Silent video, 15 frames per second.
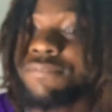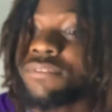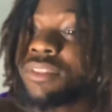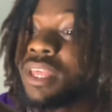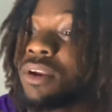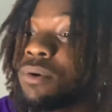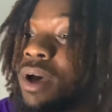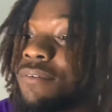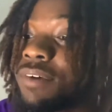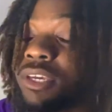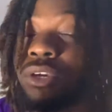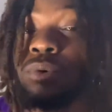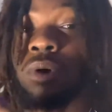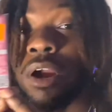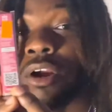they don't have a
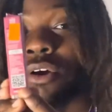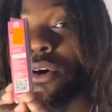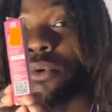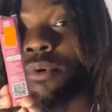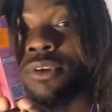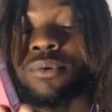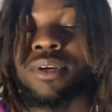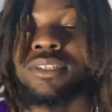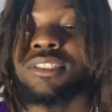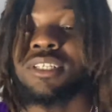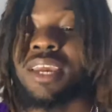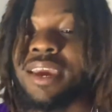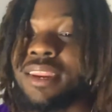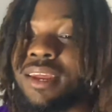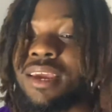QR code where you can
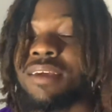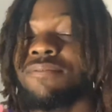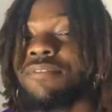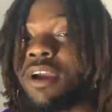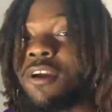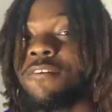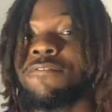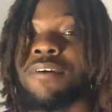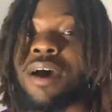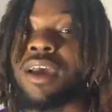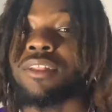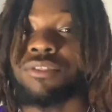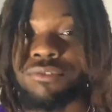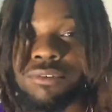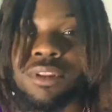scan it and verify it
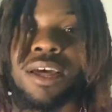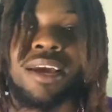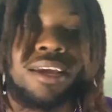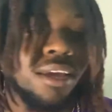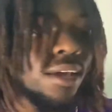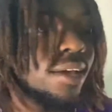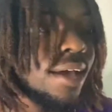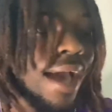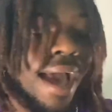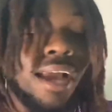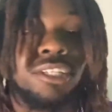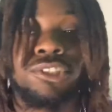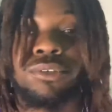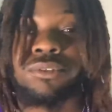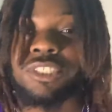through like
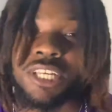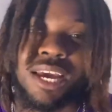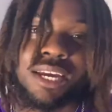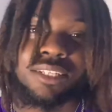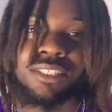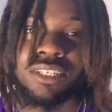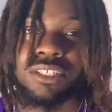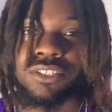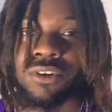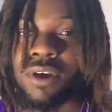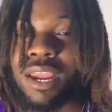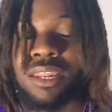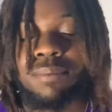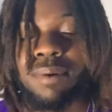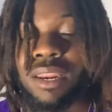actual scientist or
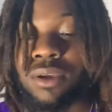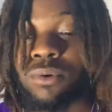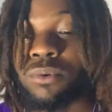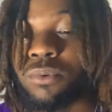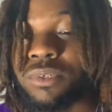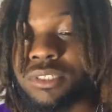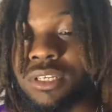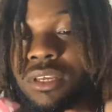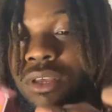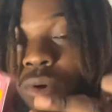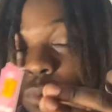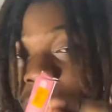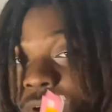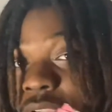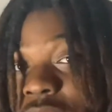anybody who was
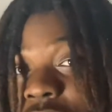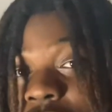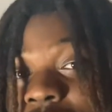working on it